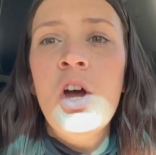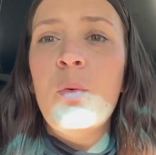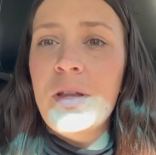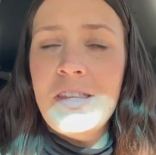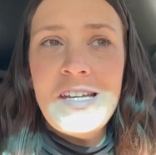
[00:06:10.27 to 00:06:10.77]

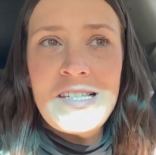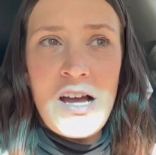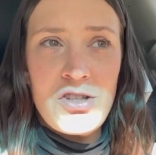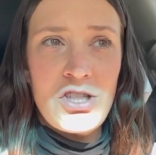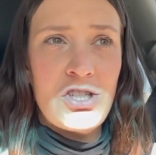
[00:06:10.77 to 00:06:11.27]
what these
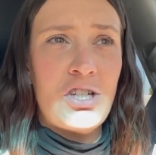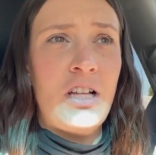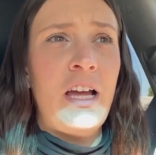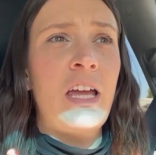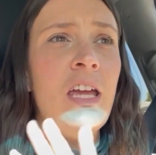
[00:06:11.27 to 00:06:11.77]
houses look
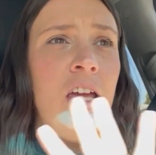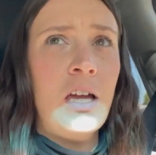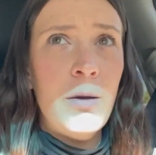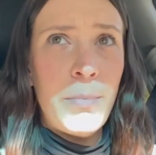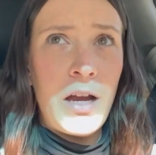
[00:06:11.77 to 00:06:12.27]
like in
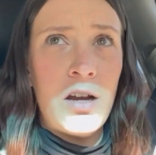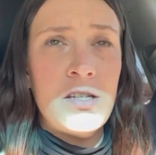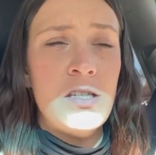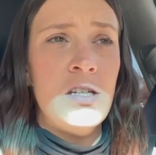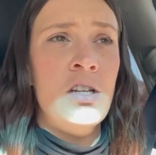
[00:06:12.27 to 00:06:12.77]

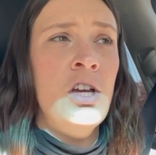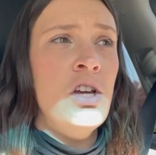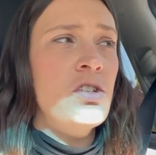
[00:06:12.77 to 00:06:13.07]
comparison